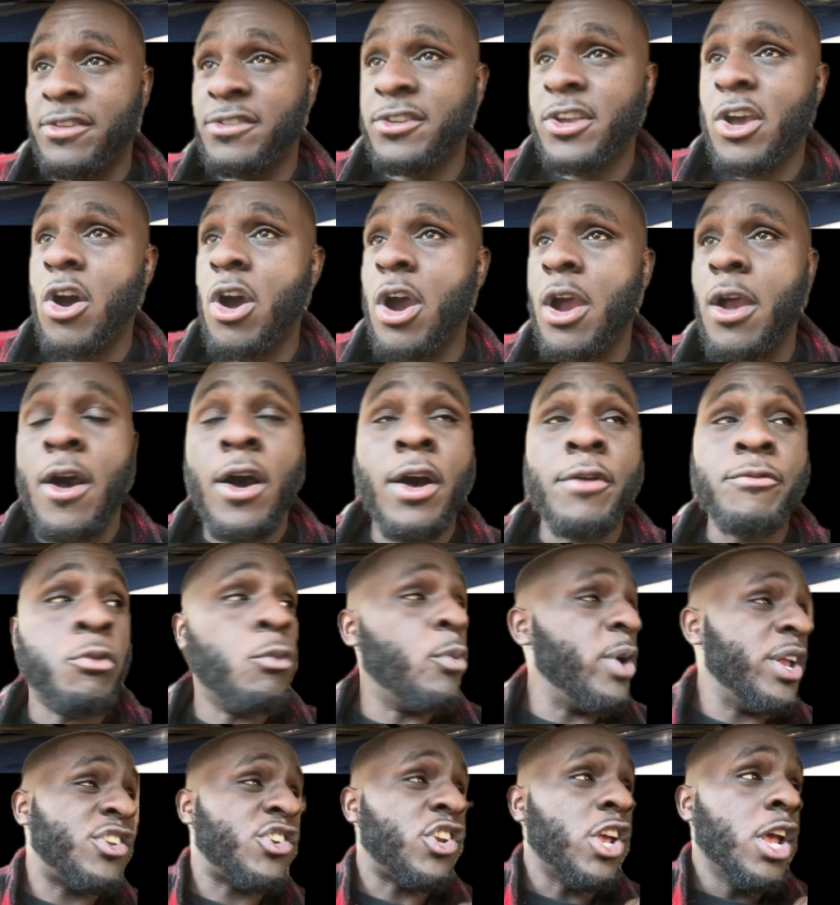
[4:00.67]
car, of
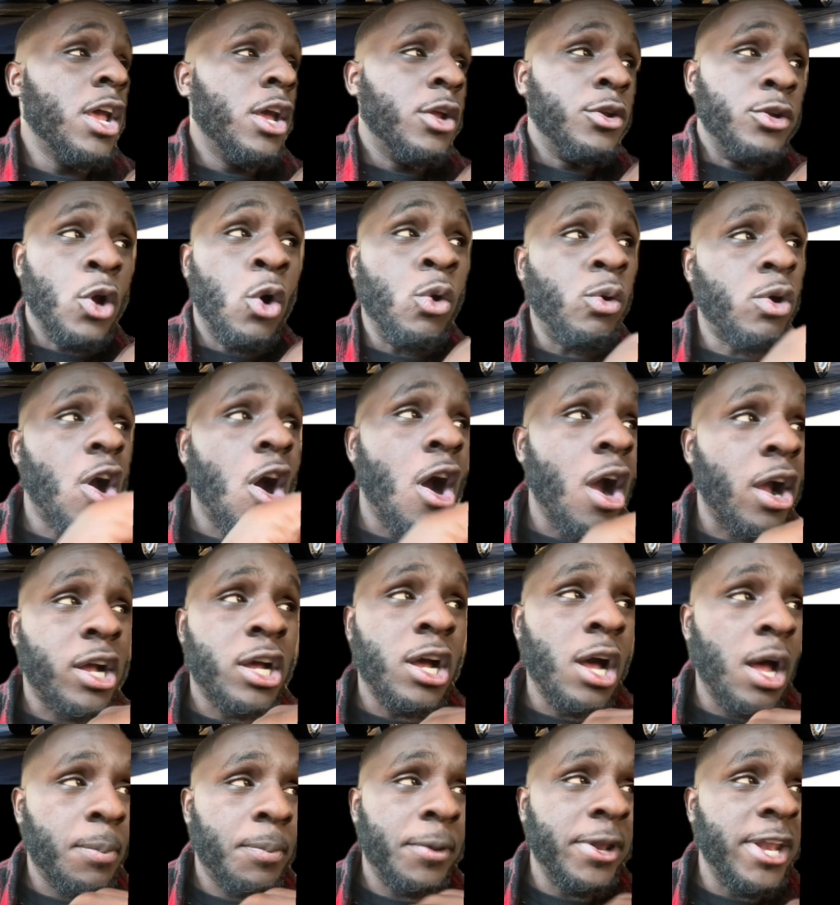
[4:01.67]
which no car
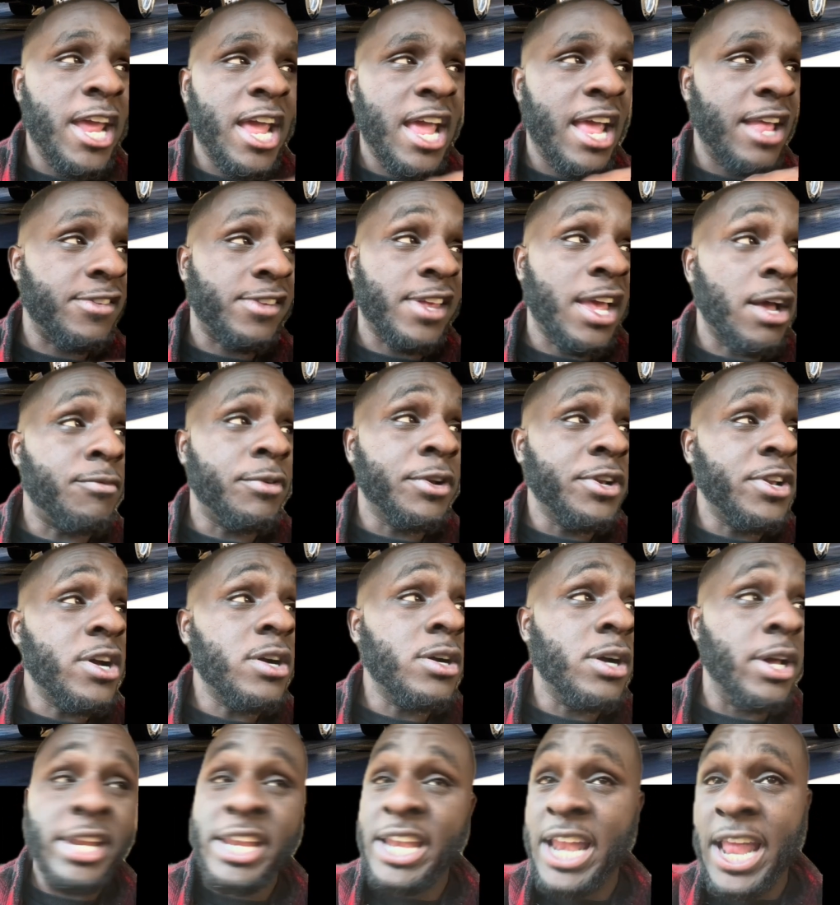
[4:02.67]
company has ever
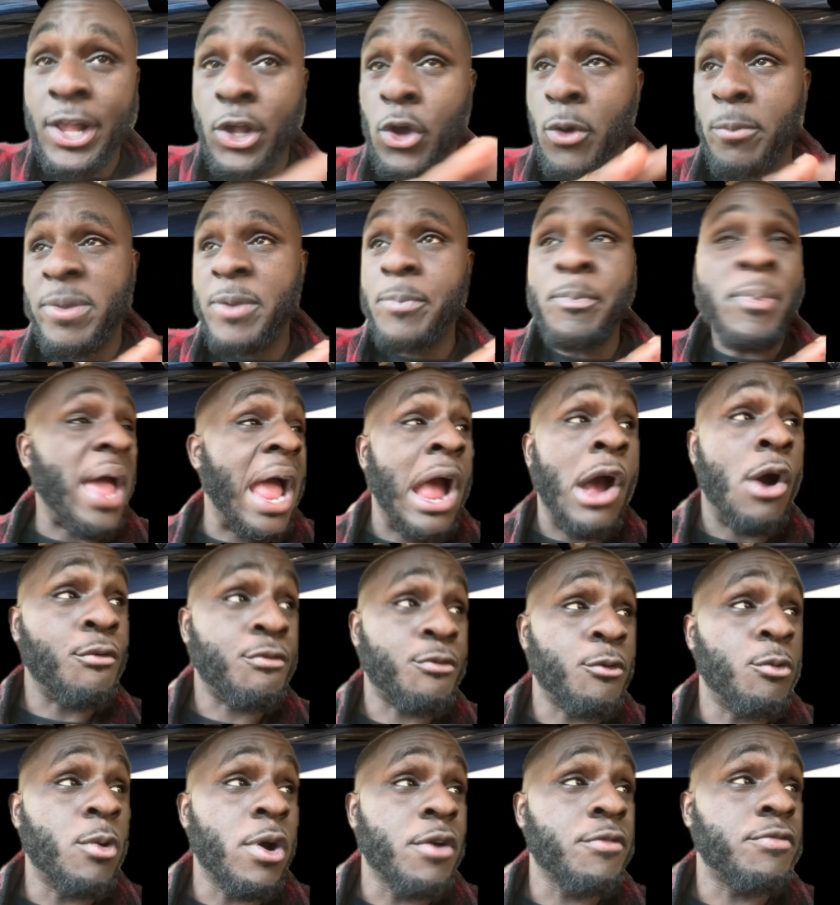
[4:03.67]
done. It ain't going to be
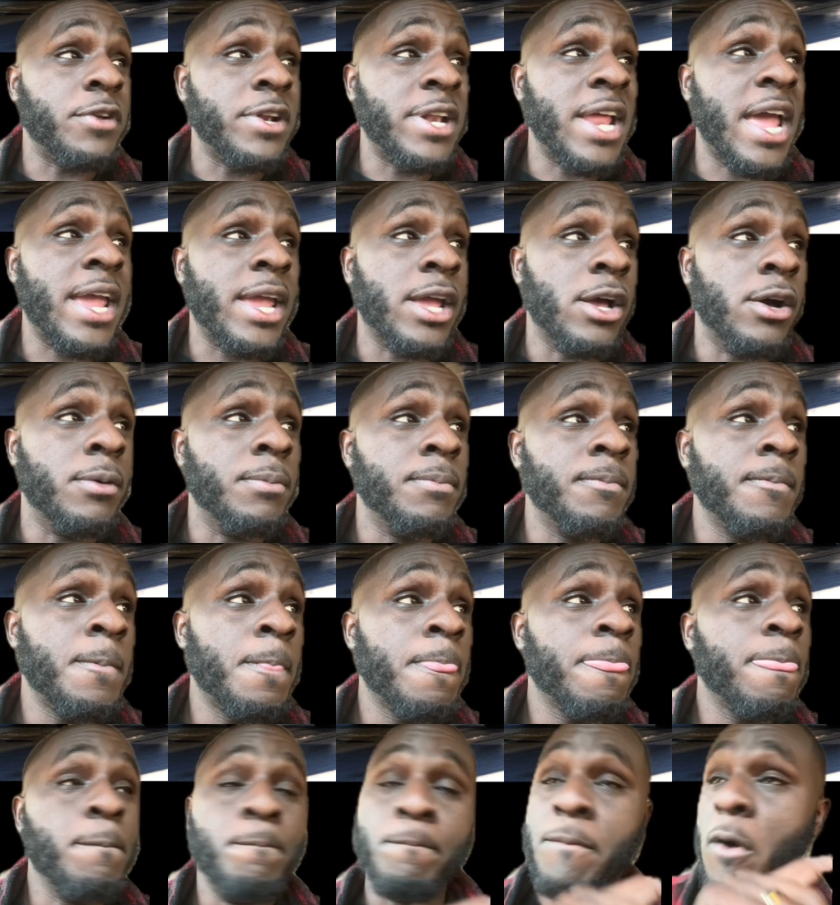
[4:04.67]
powerful worth a damn.
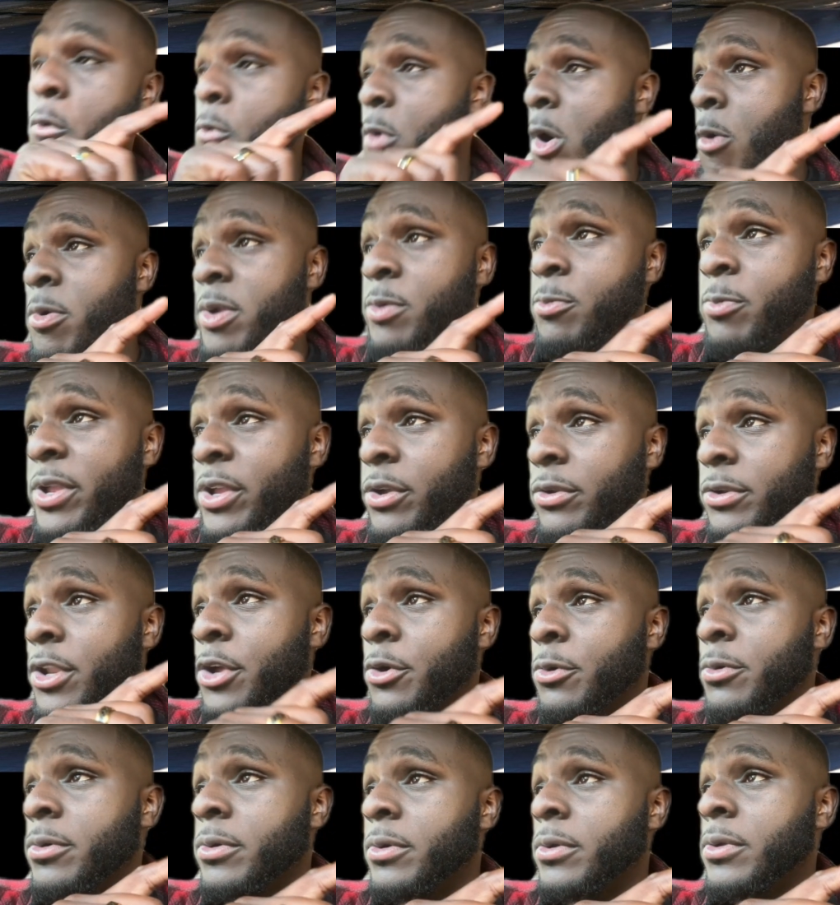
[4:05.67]
But what we will
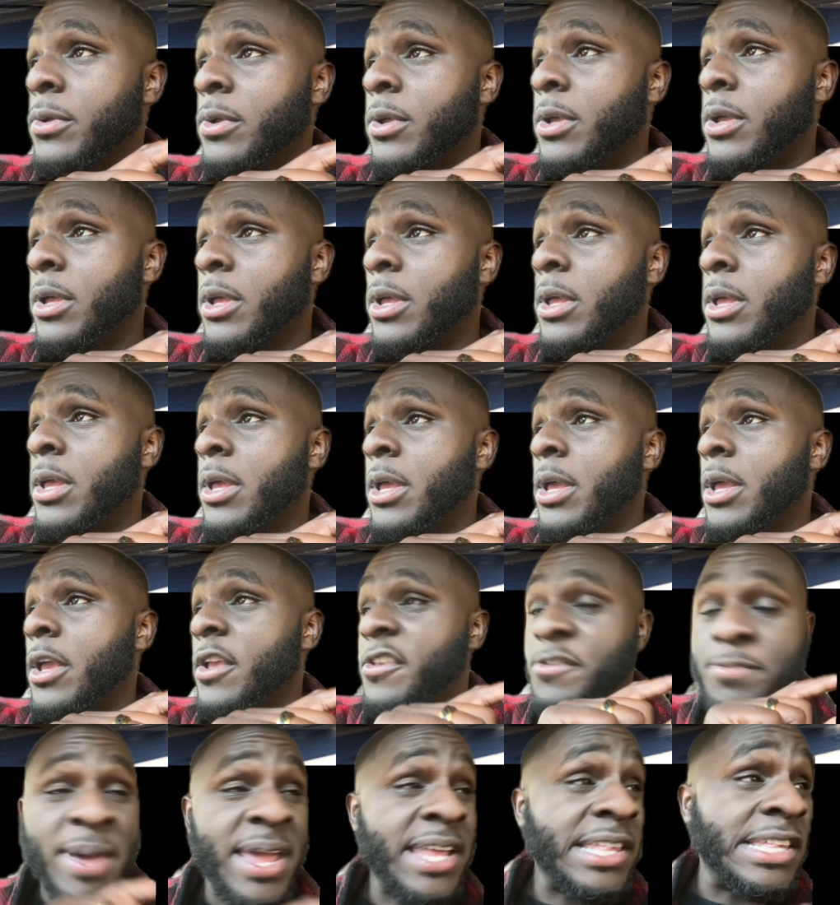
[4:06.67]
do
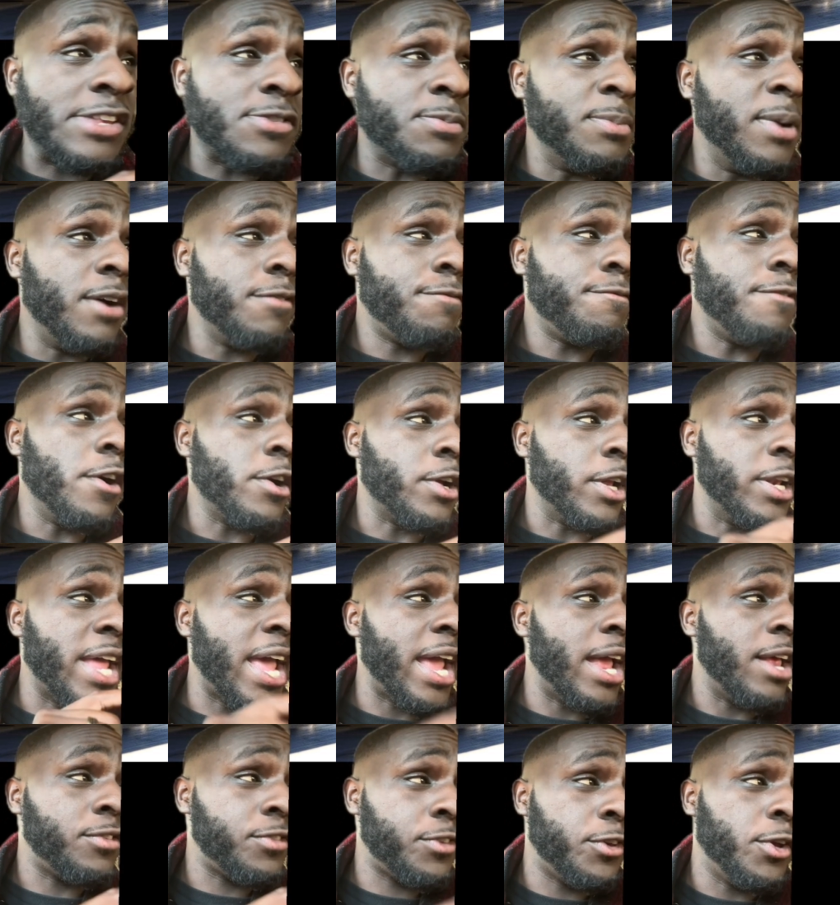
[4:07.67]
is make this motherfucker
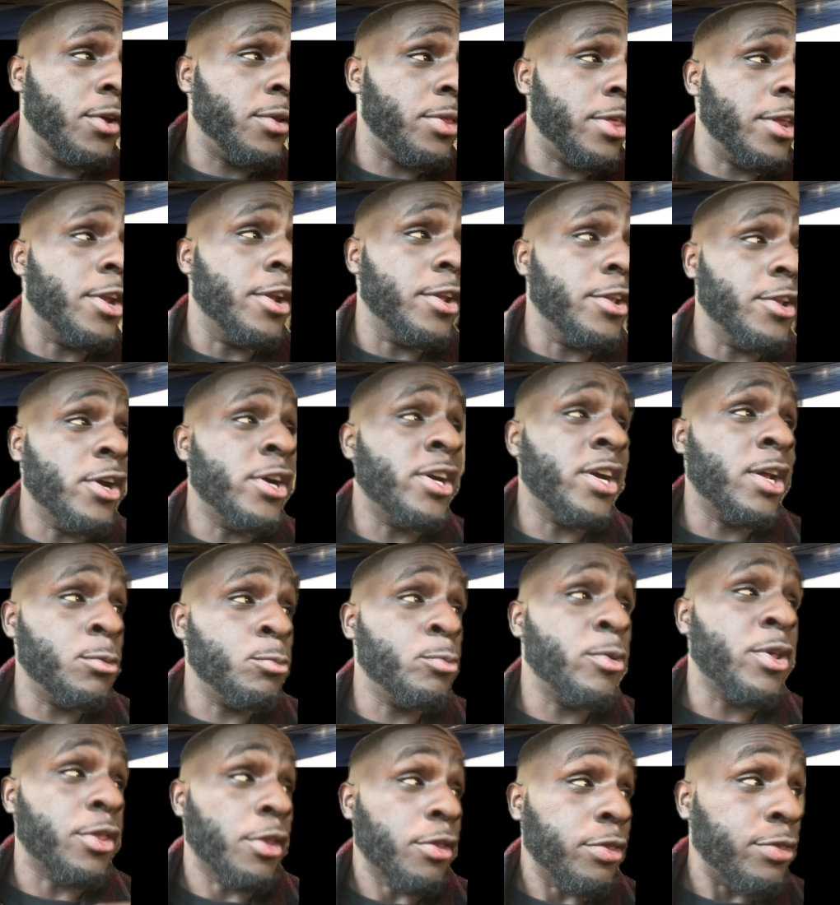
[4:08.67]
nastier than a nun
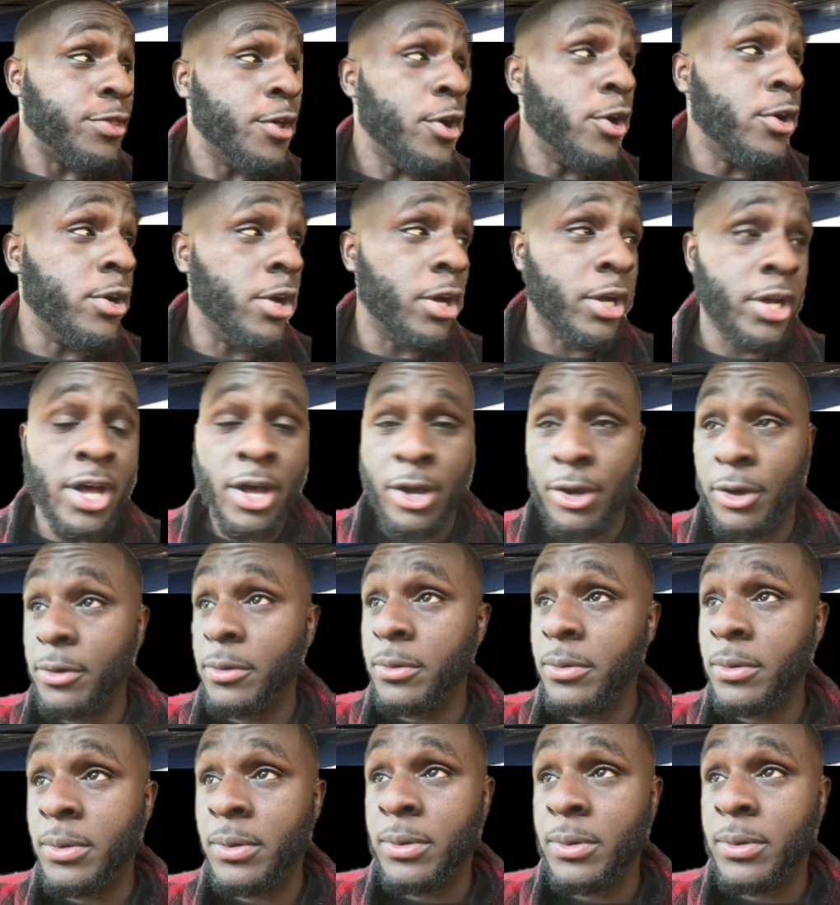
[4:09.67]
with a thong on.